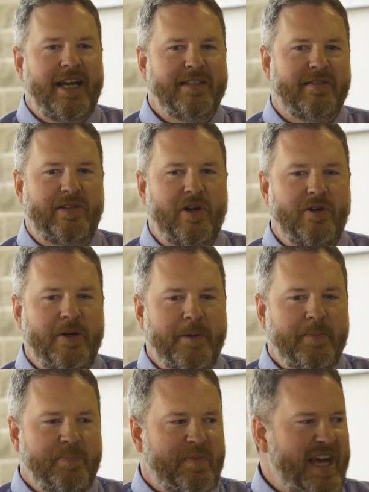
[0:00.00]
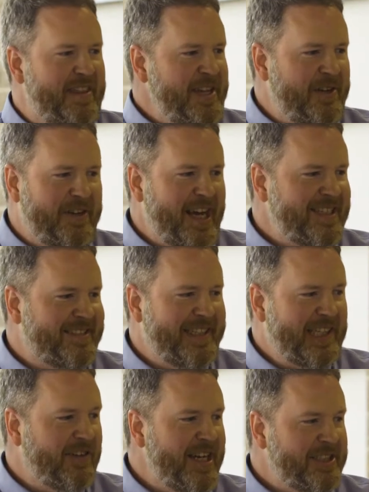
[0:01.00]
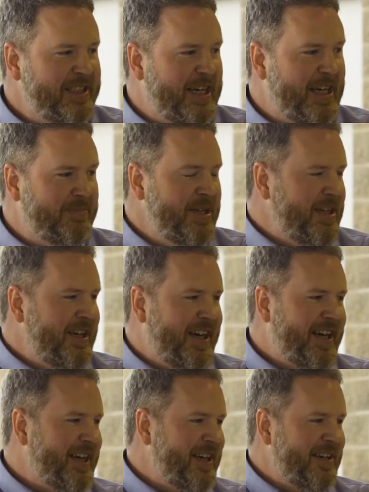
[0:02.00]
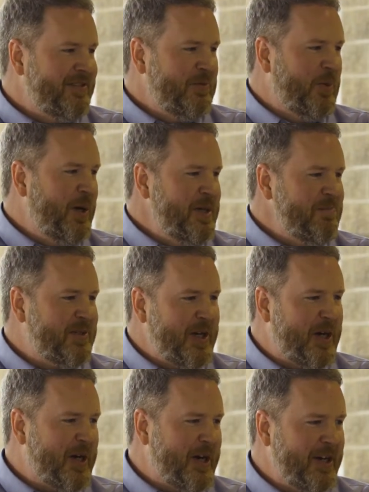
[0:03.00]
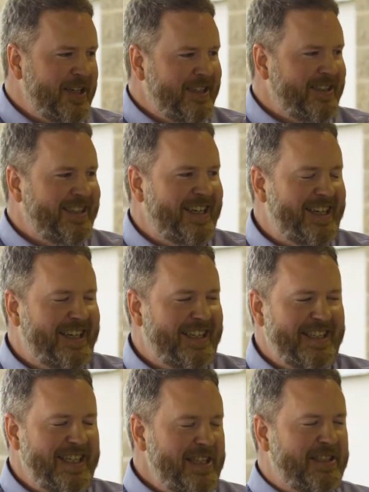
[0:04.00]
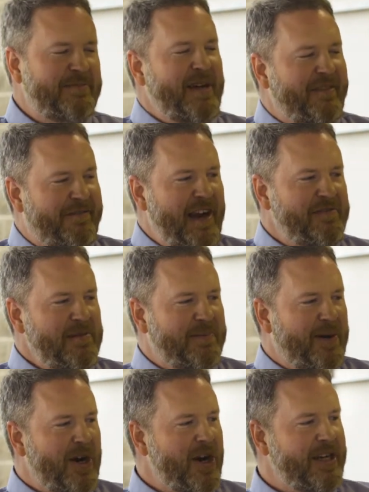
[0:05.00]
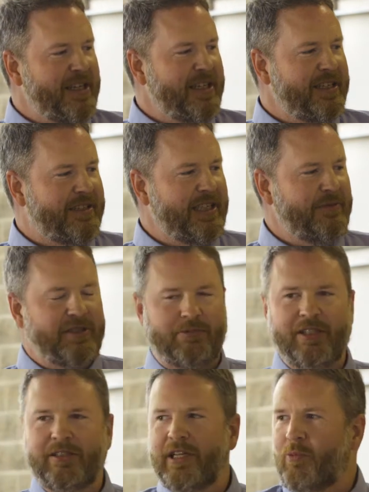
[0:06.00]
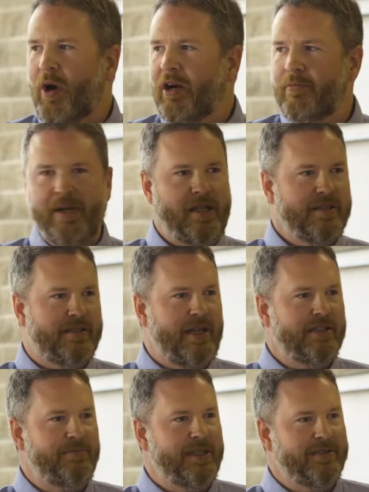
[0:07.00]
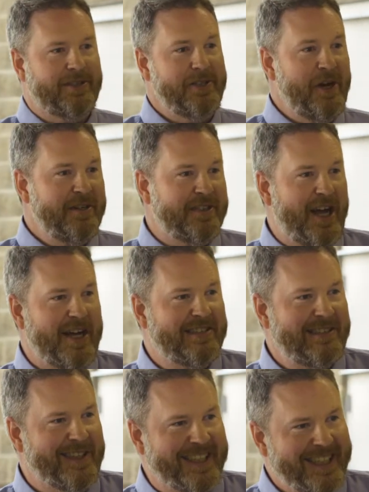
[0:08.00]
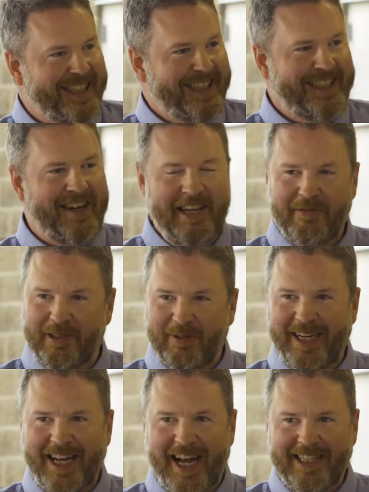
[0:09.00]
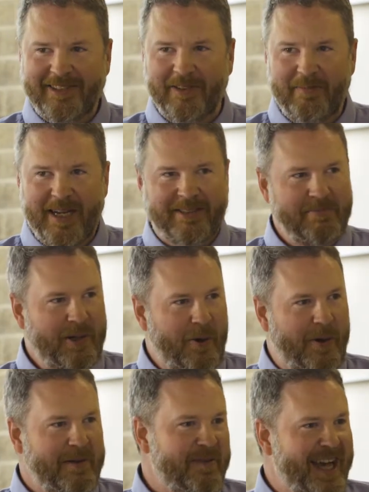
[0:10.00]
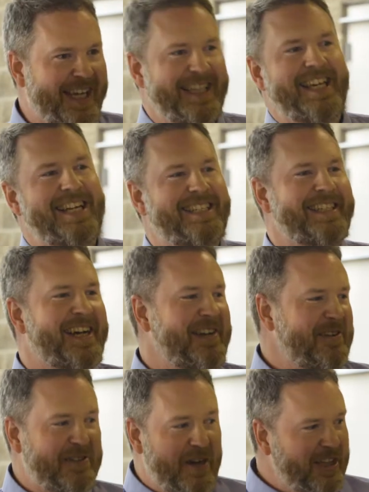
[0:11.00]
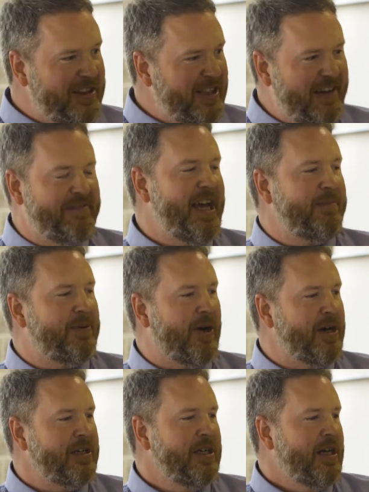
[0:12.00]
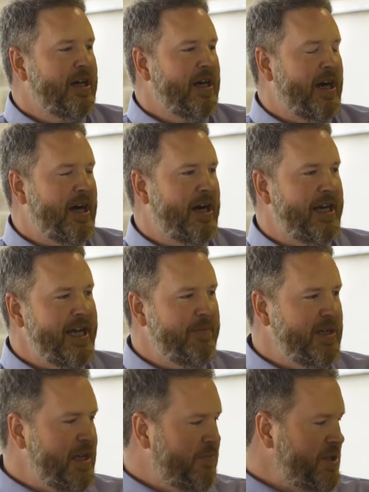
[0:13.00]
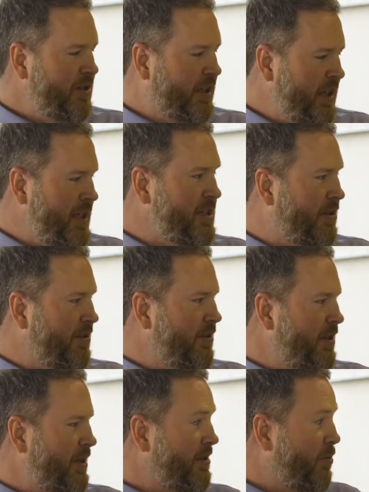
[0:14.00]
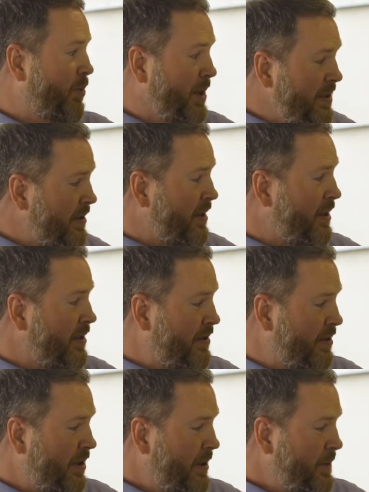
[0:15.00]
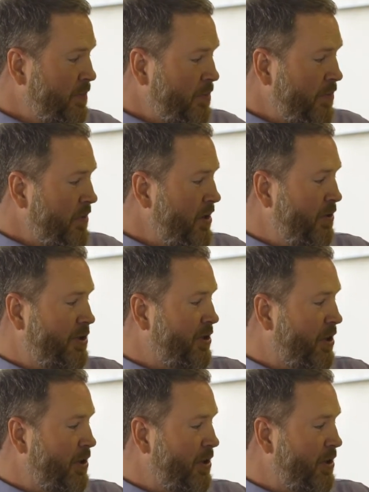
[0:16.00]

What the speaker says: And so I think you guys did a great job. William Tarr, and this is my favorite part, is he was originally a watermelon salesman. So he's a hustler. Yeah. he was ready to hustle to make some coin back in the 1800s. So I love that part. And when you get into these whiskeys, which